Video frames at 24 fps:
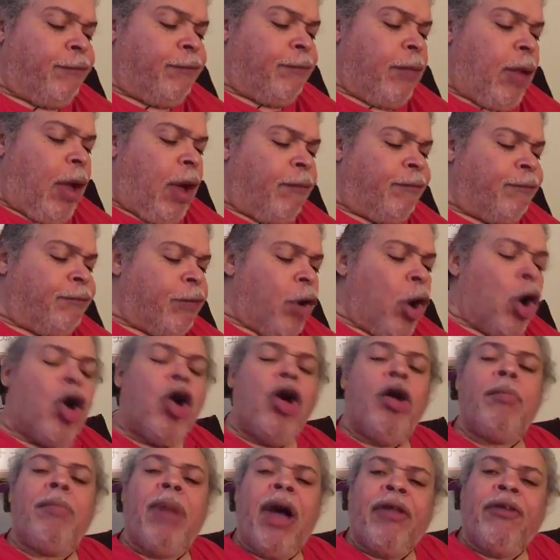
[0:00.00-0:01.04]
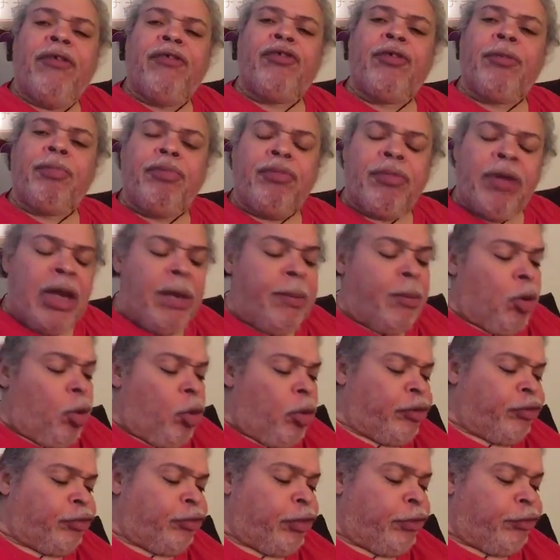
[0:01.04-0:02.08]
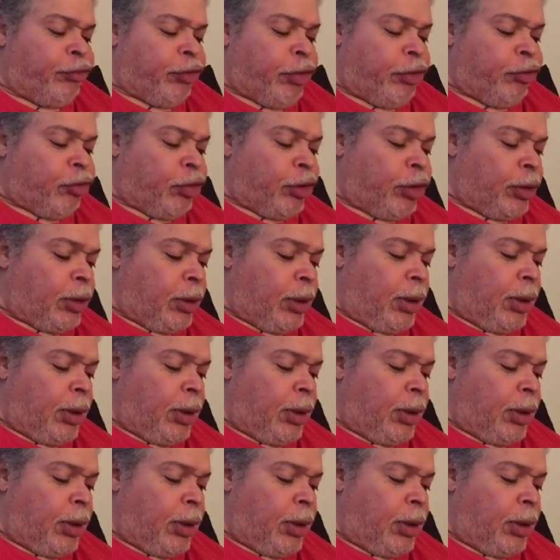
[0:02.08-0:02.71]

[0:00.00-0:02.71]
affirmed by the Supreme Court's decision